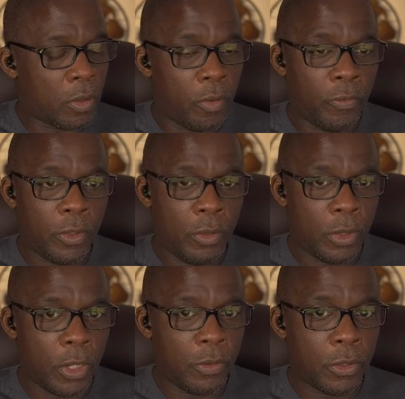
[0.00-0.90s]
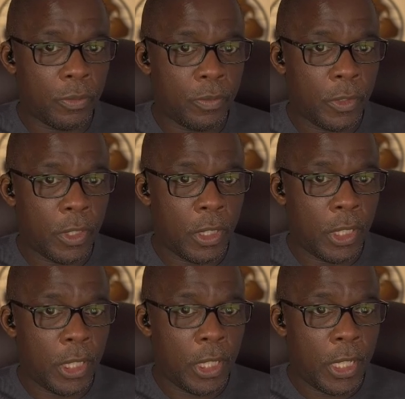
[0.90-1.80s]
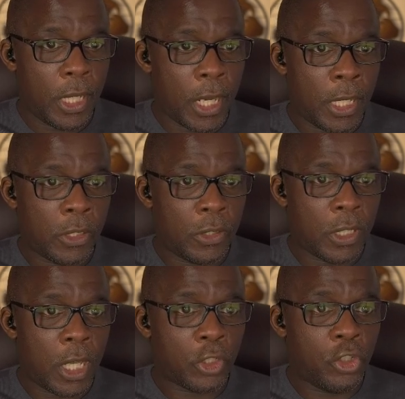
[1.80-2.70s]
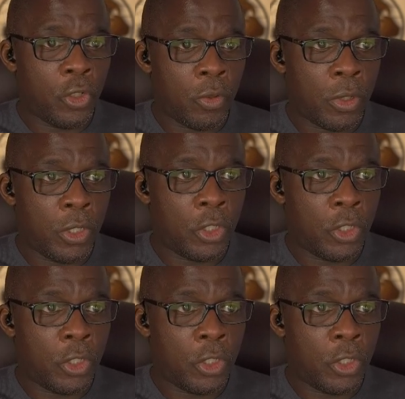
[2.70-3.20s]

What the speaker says: of glucose. And as such, you're going